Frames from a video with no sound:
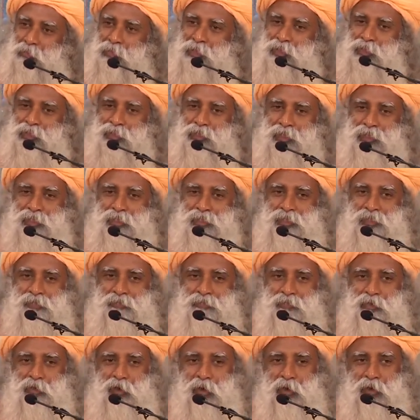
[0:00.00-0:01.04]
missionaries
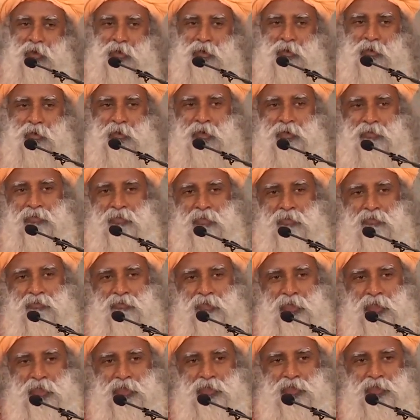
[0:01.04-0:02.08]
of God going from
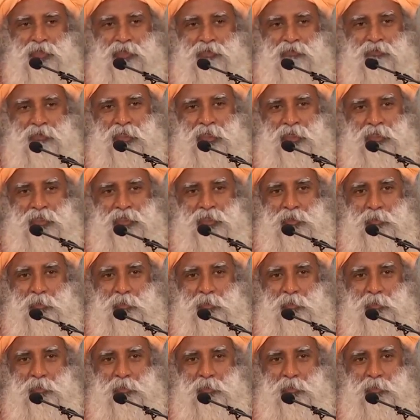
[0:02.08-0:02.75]
village to village